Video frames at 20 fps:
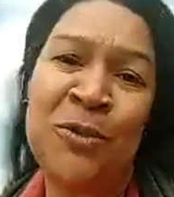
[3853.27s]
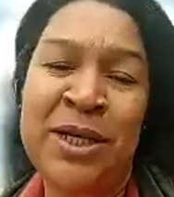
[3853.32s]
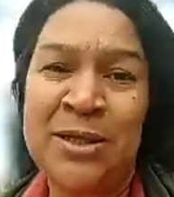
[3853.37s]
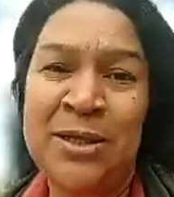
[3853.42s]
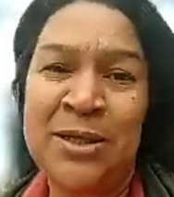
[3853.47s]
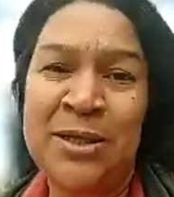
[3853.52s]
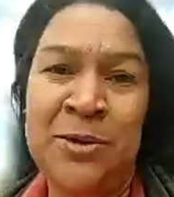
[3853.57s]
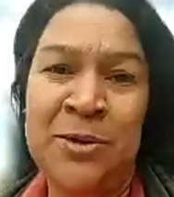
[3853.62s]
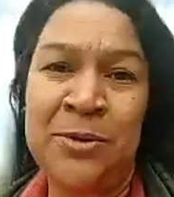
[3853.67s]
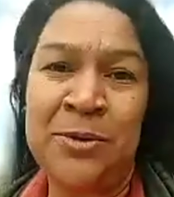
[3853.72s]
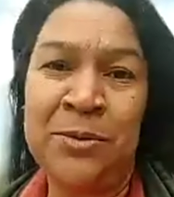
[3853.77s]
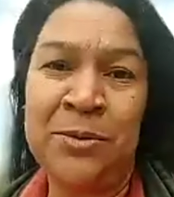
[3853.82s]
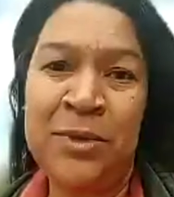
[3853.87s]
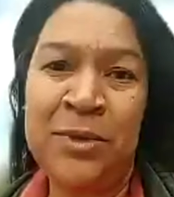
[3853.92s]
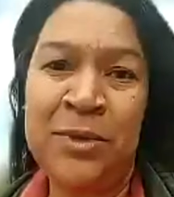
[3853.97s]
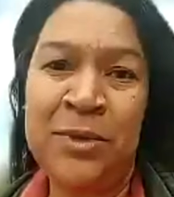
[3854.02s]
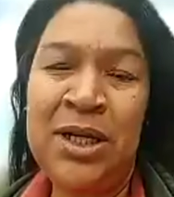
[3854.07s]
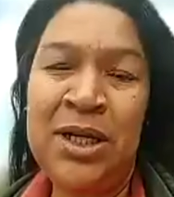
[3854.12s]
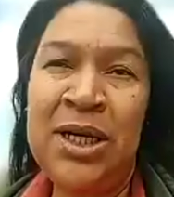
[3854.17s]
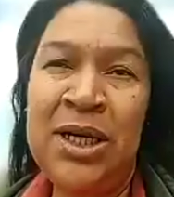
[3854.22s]
This is the
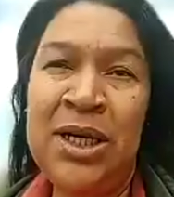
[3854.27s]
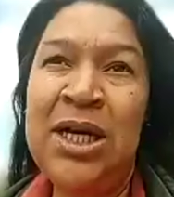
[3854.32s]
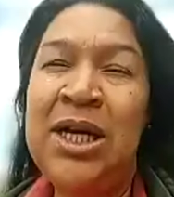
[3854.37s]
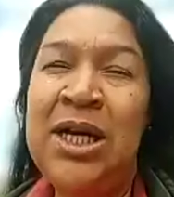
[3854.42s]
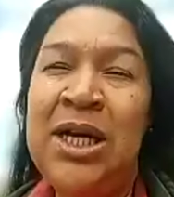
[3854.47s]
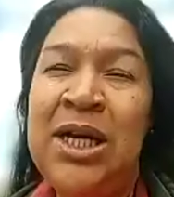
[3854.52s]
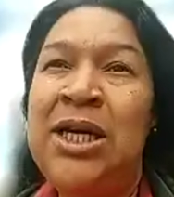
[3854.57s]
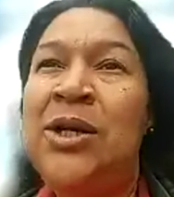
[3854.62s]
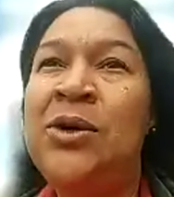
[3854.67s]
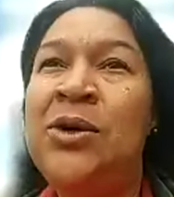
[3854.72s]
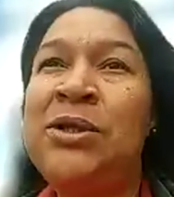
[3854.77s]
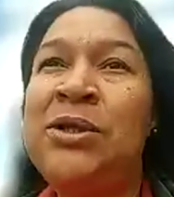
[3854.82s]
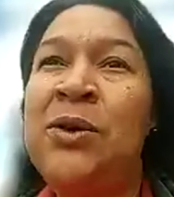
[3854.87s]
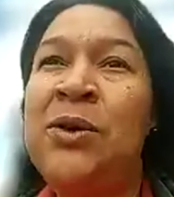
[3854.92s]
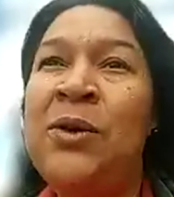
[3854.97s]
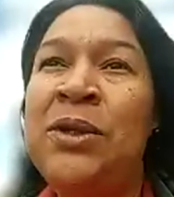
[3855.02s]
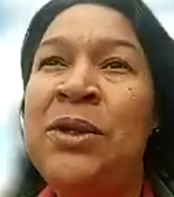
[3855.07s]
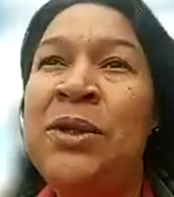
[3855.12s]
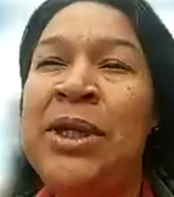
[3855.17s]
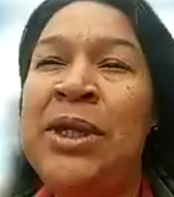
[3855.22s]

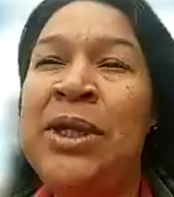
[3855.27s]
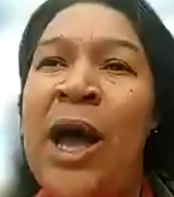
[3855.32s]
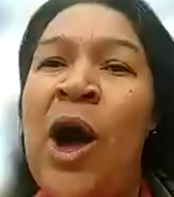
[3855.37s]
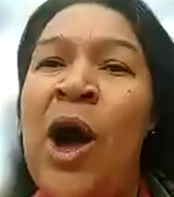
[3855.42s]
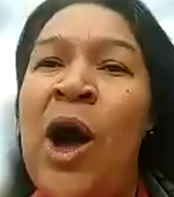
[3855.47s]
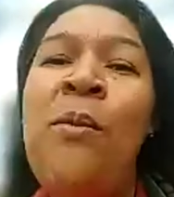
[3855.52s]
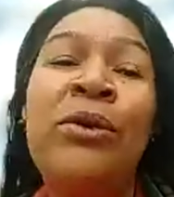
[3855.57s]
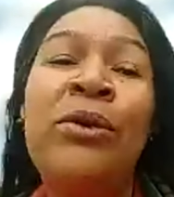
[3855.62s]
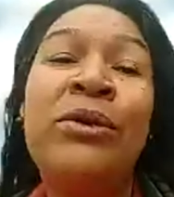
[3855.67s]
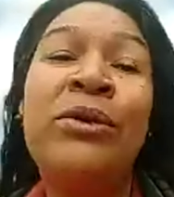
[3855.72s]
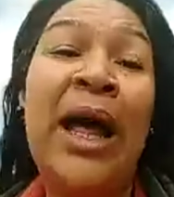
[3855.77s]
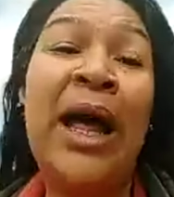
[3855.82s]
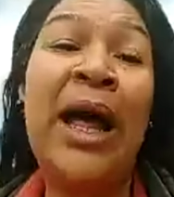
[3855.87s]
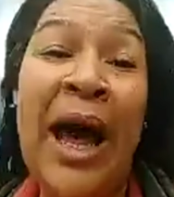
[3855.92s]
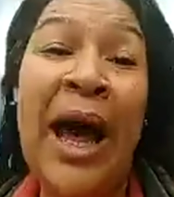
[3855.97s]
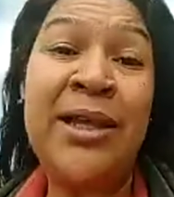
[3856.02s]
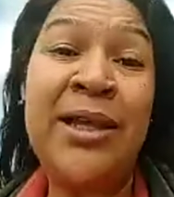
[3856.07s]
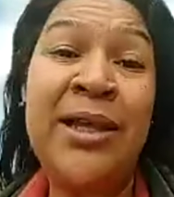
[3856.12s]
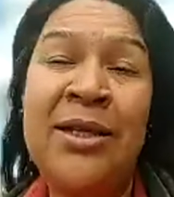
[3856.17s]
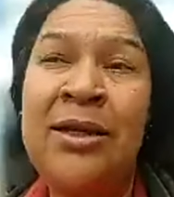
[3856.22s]
articulation or the
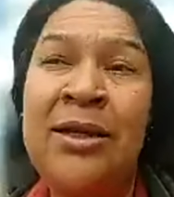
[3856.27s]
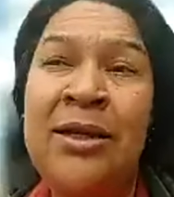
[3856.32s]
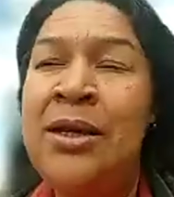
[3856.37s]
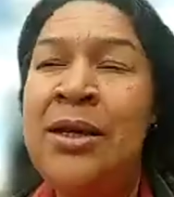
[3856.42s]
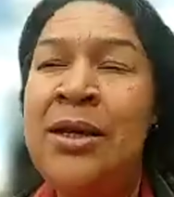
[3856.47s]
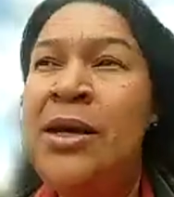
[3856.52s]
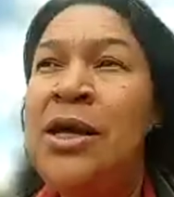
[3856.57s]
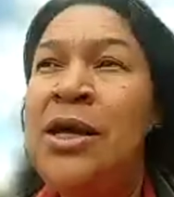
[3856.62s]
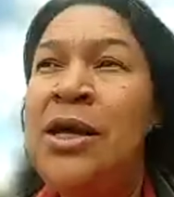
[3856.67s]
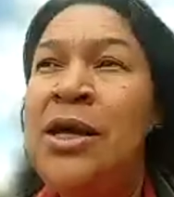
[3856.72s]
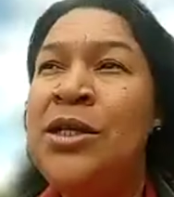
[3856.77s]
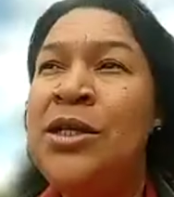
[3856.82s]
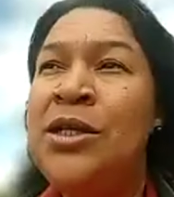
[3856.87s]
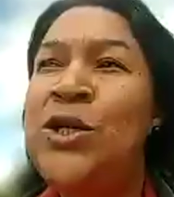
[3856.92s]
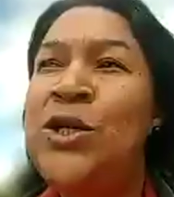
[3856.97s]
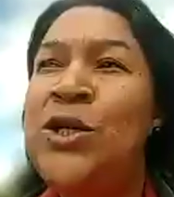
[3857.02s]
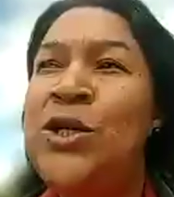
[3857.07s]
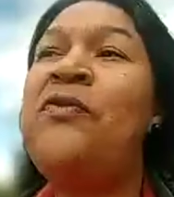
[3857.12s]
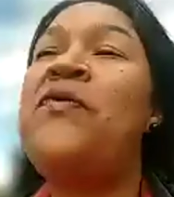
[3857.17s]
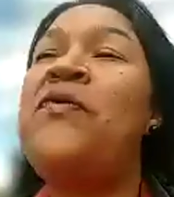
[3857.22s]
organization,
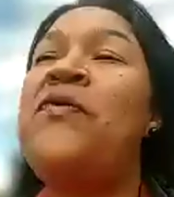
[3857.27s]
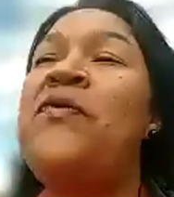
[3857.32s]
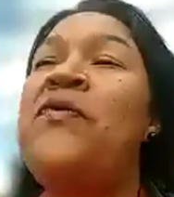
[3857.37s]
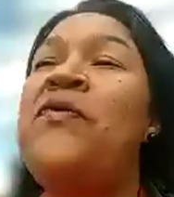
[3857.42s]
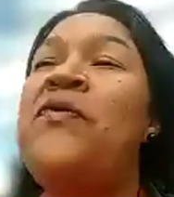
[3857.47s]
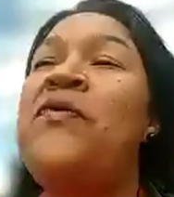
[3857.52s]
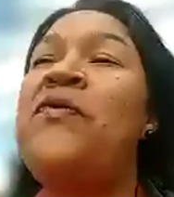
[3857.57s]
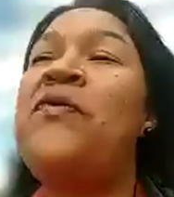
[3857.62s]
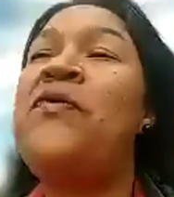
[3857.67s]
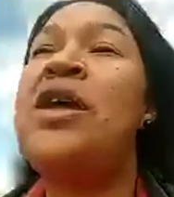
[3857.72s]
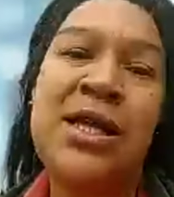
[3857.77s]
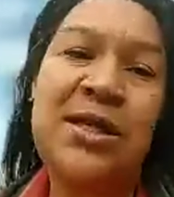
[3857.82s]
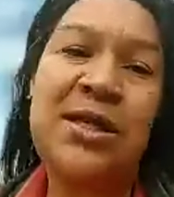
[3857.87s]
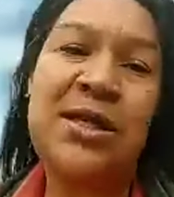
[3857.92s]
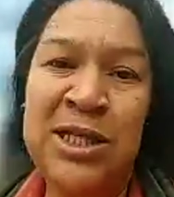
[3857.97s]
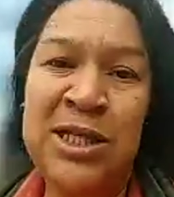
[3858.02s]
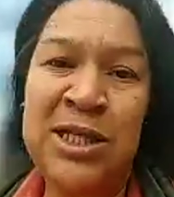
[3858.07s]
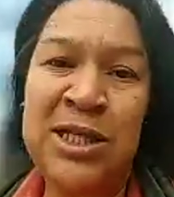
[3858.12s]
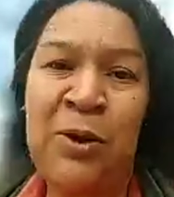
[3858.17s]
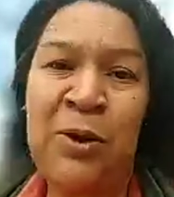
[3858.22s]
political
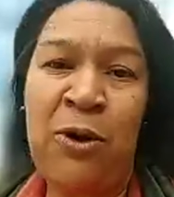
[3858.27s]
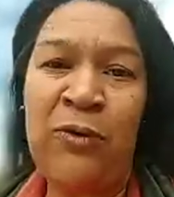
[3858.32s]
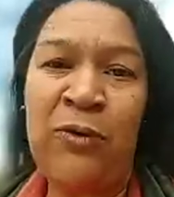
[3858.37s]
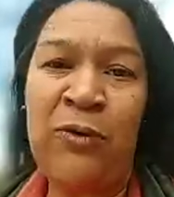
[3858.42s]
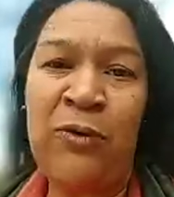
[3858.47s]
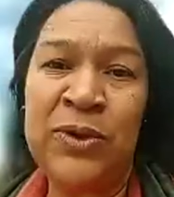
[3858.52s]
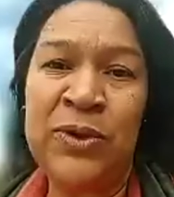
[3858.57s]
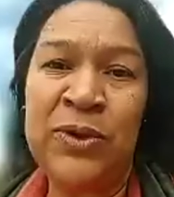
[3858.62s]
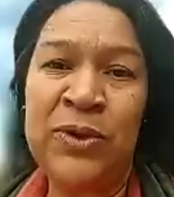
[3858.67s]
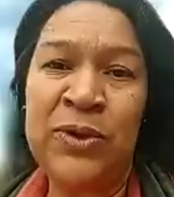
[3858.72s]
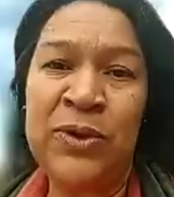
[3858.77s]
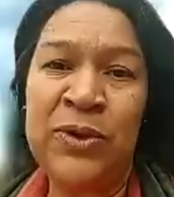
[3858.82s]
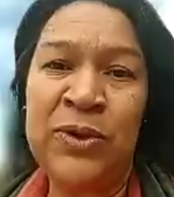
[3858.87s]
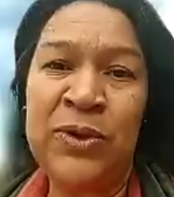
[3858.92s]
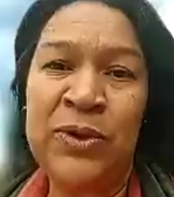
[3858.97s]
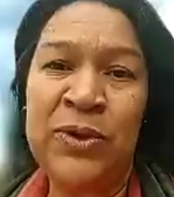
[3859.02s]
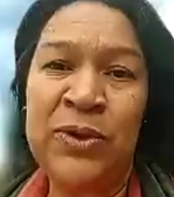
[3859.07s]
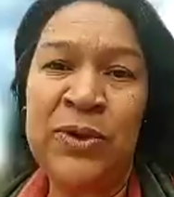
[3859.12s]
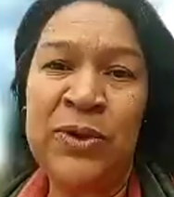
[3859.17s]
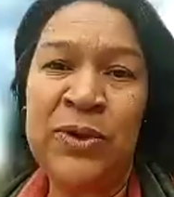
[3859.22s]
organization of indigenous
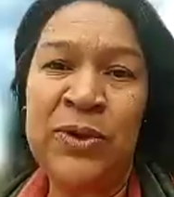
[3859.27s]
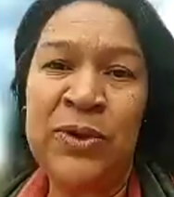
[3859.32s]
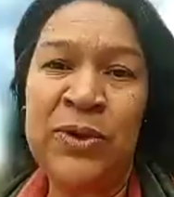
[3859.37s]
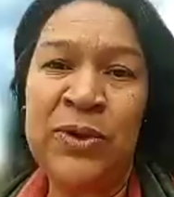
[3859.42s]
peoples